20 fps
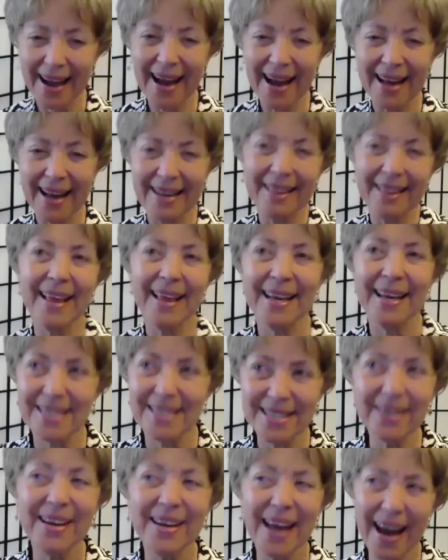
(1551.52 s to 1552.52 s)
that kind of thing.
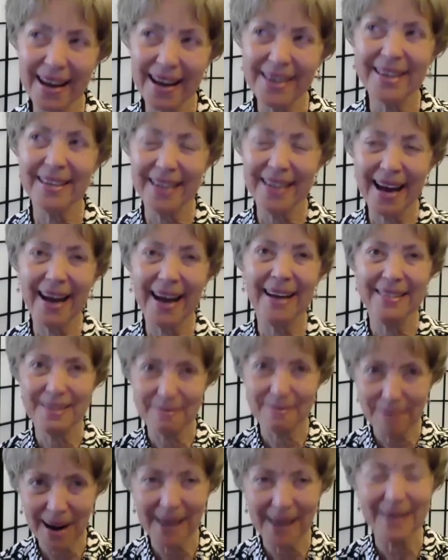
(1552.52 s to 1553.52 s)
So yeah, mm. yeah,
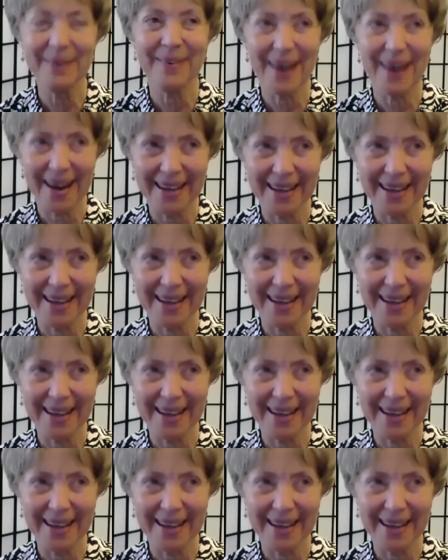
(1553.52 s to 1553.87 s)
you're probably do